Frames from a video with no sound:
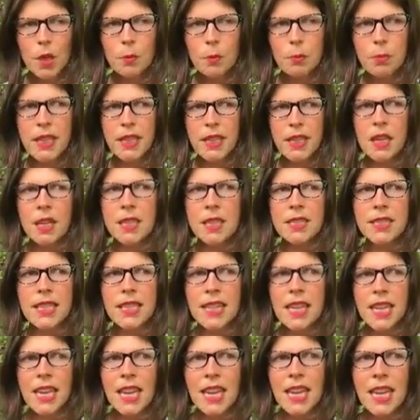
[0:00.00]
Because
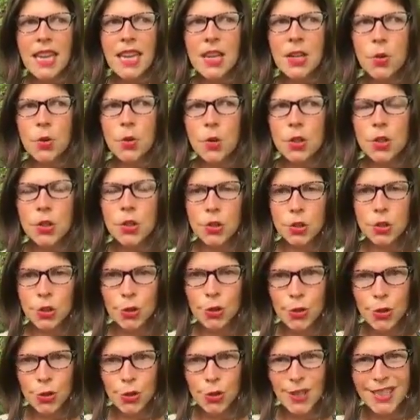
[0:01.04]
in order
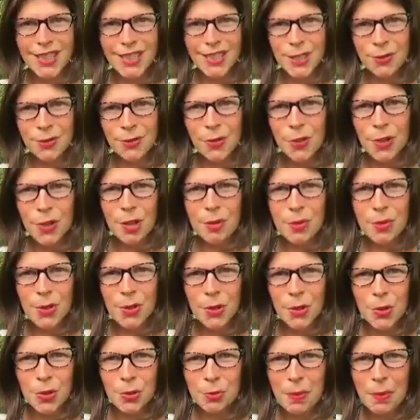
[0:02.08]
to transform an
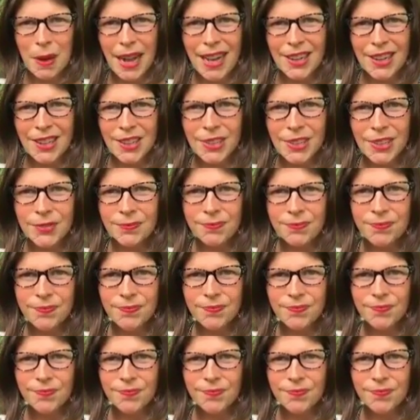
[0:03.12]
old pattern,